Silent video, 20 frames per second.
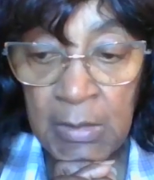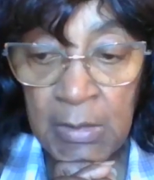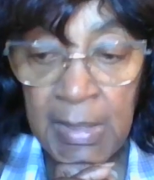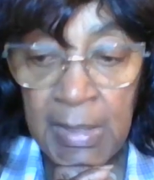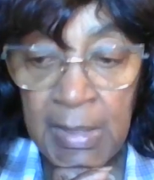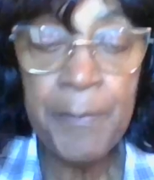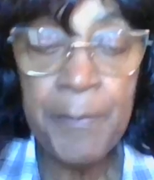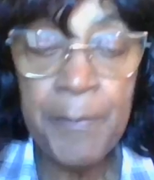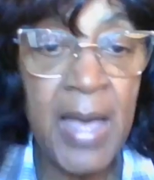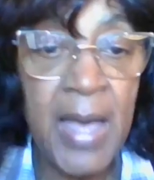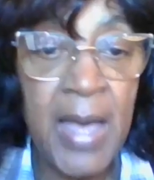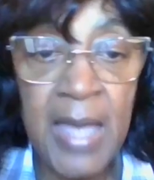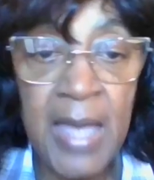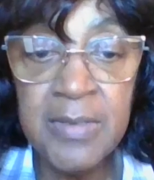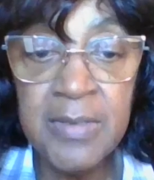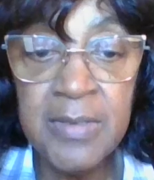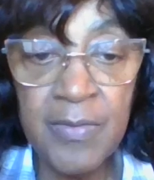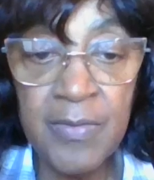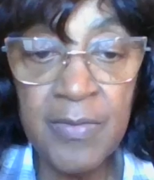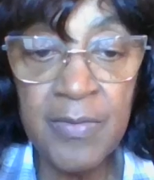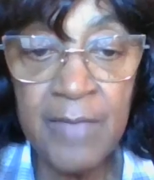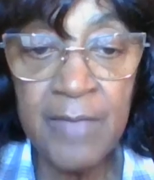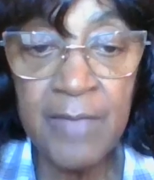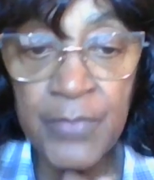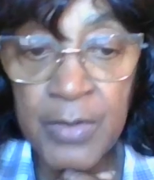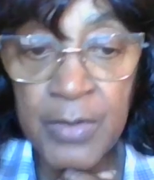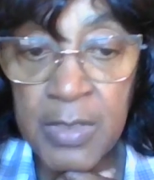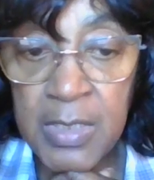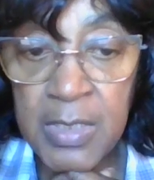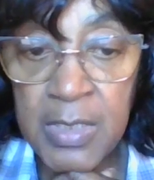I pondered that
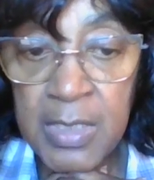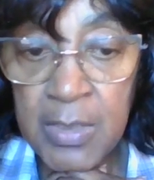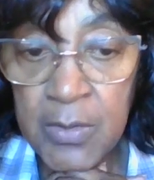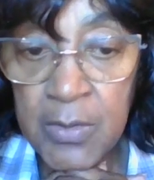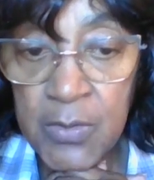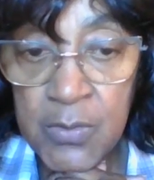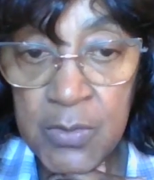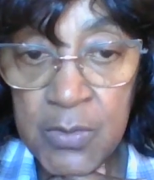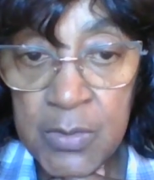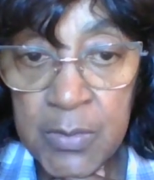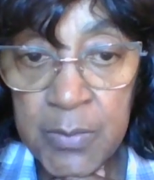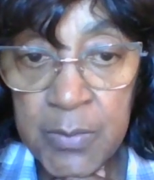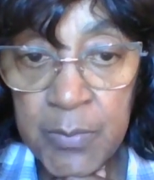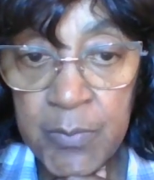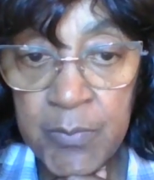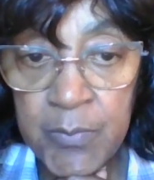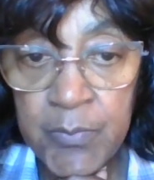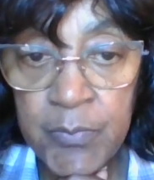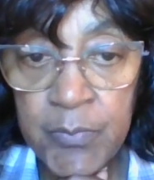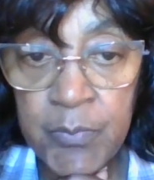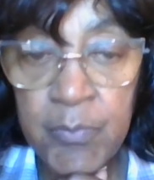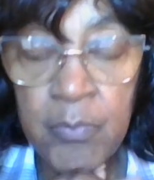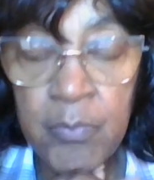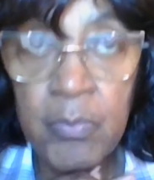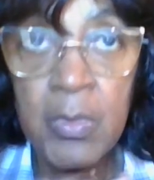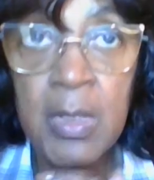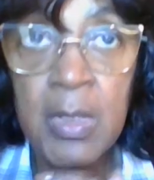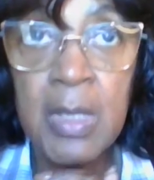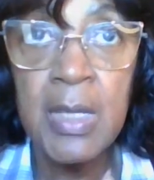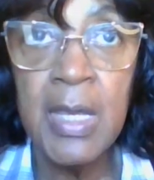for years.
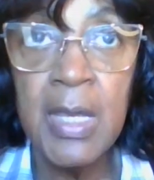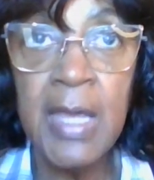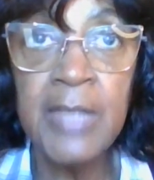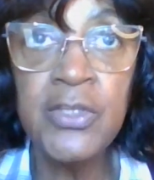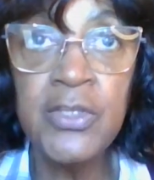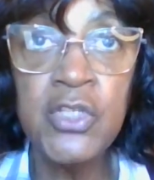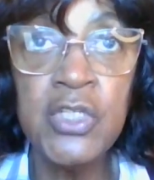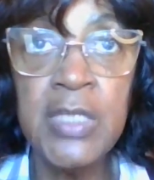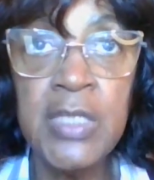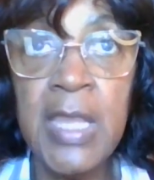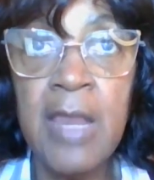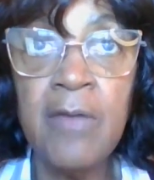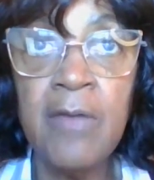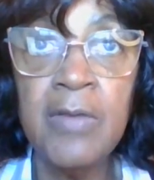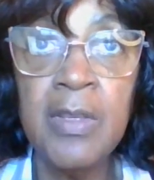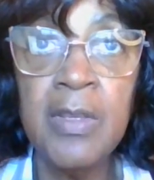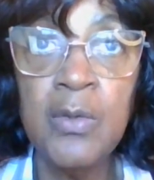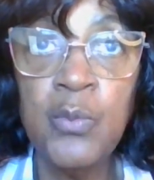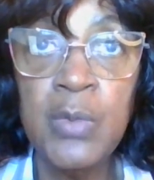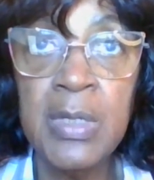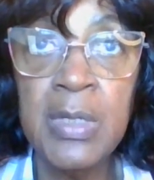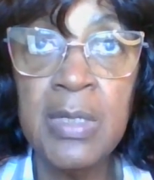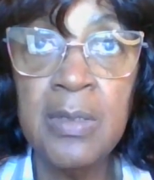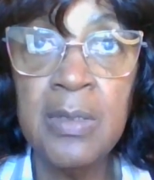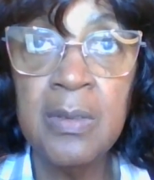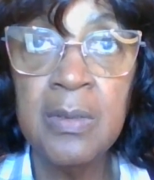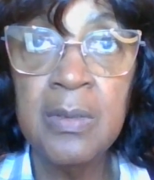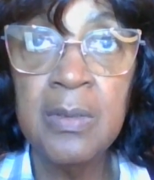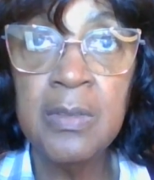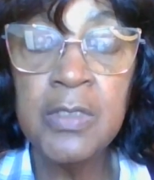I shared it with
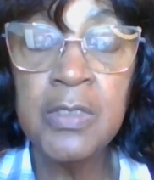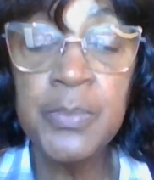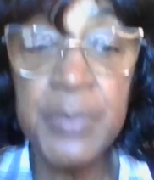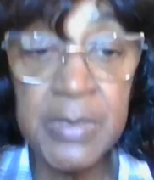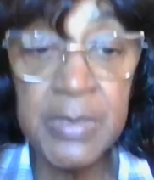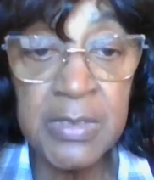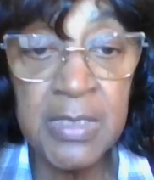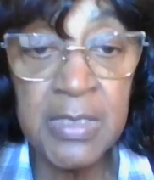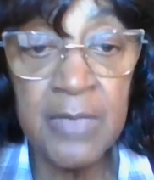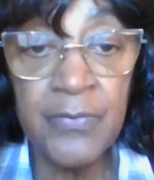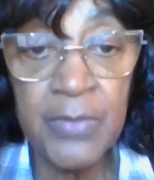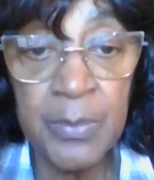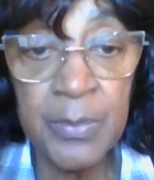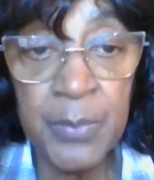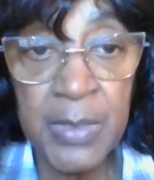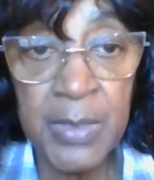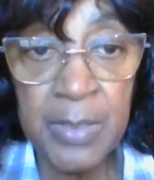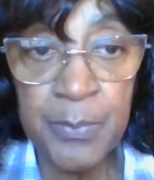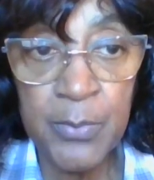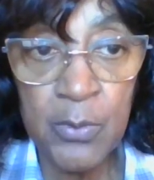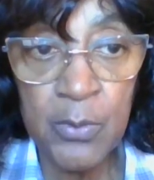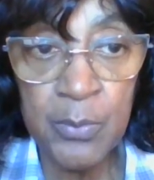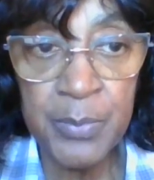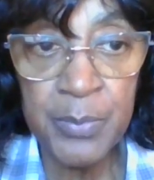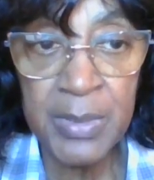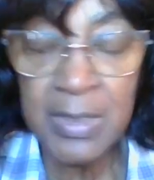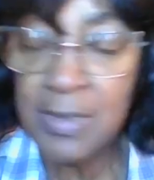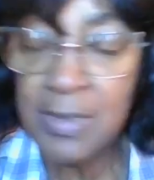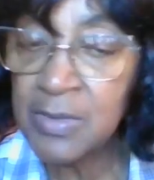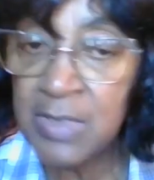specific people
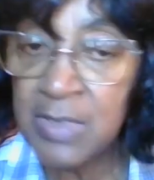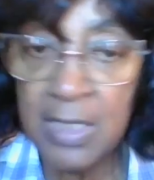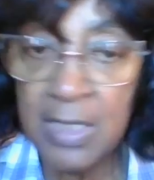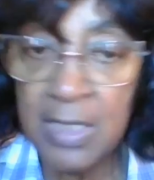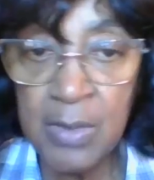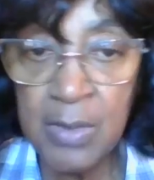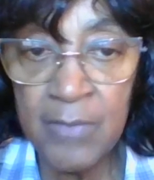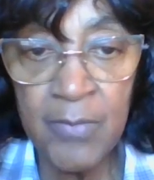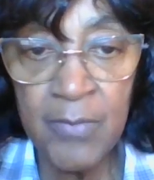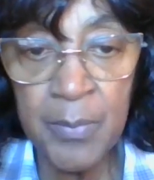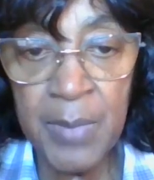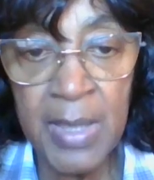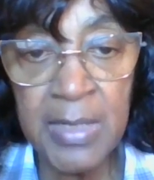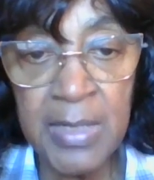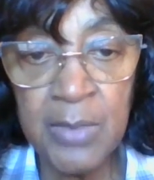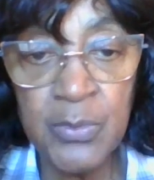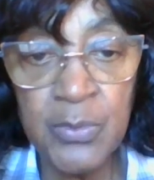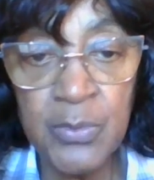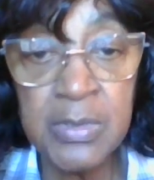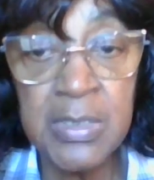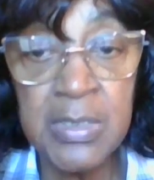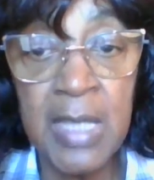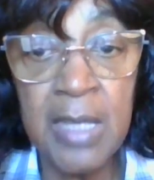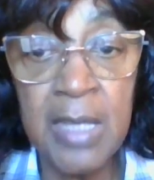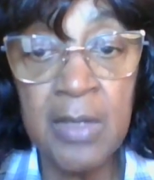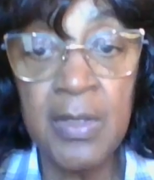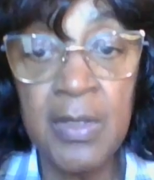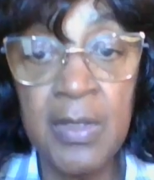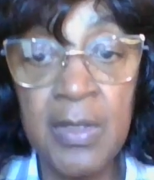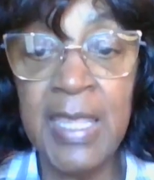because I knew everybody was not
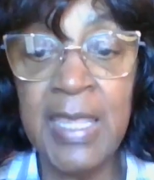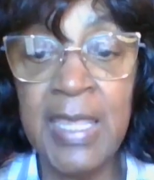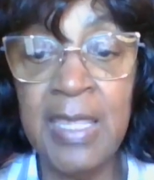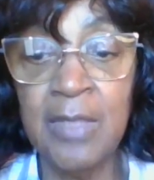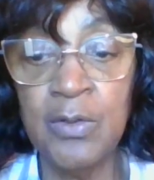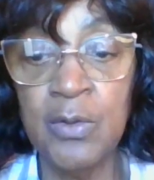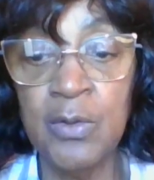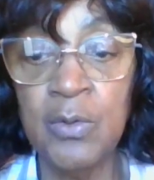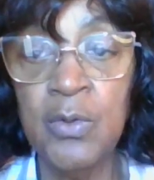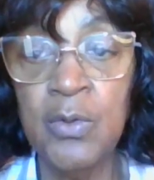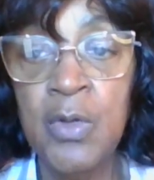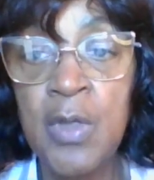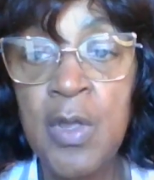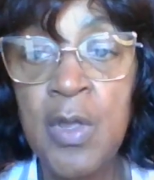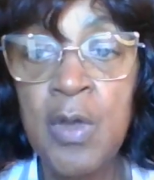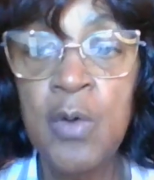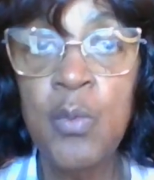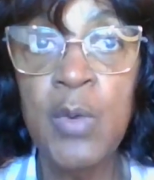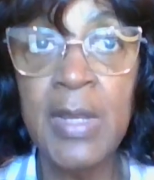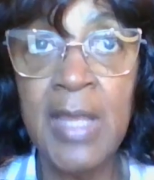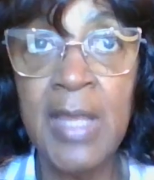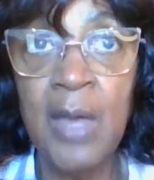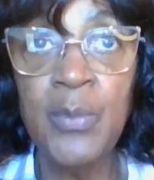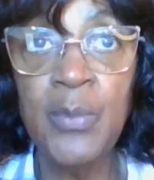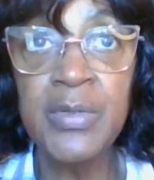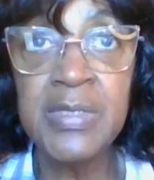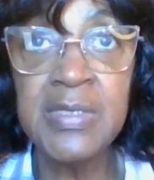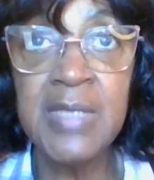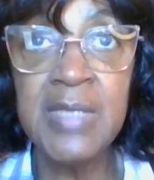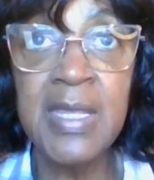going to handle what I
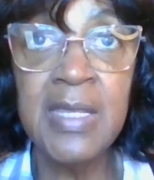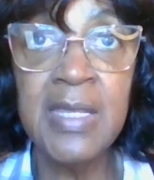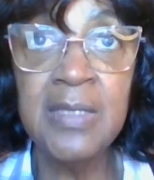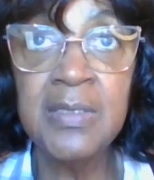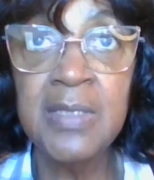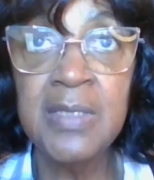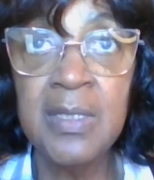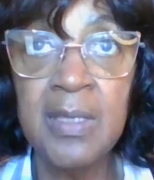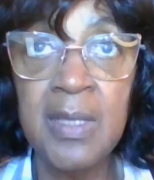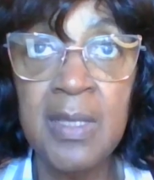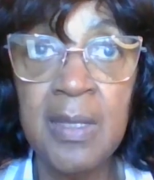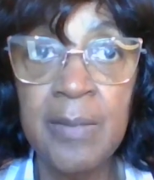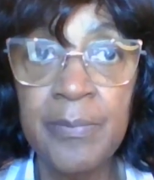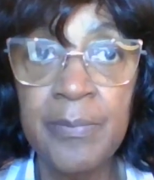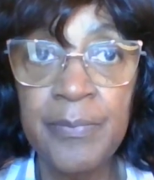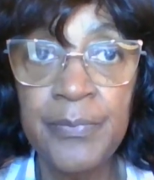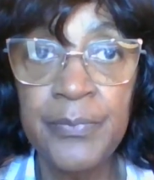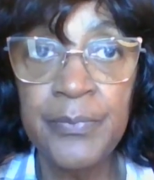was saying to them